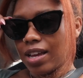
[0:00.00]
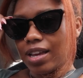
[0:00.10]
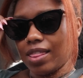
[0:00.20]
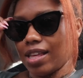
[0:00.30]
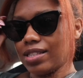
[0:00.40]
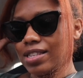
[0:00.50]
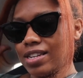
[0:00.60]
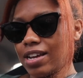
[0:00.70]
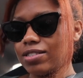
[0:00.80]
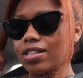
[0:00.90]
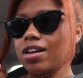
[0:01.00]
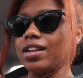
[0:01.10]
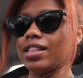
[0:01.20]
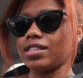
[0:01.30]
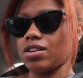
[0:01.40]
And then to the nail salon,
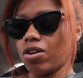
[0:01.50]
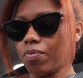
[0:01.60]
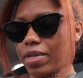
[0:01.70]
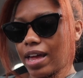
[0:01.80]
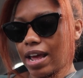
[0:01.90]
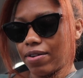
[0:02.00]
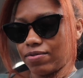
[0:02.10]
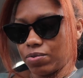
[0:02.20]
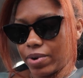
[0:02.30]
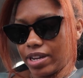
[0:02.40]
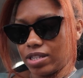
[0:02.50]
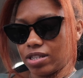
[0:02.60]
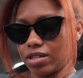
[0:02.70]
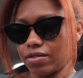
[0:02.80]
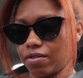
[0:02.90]
and let's hope that I don't have to
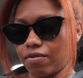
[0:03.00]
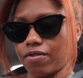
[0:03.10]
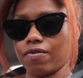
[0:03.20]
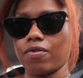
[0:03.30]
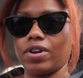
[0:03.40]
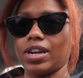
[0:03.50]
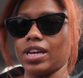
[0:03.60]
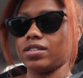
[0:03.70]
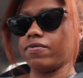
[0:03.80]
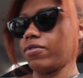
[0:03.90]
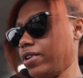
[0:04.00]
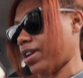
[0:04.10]
wait for 40 days and 40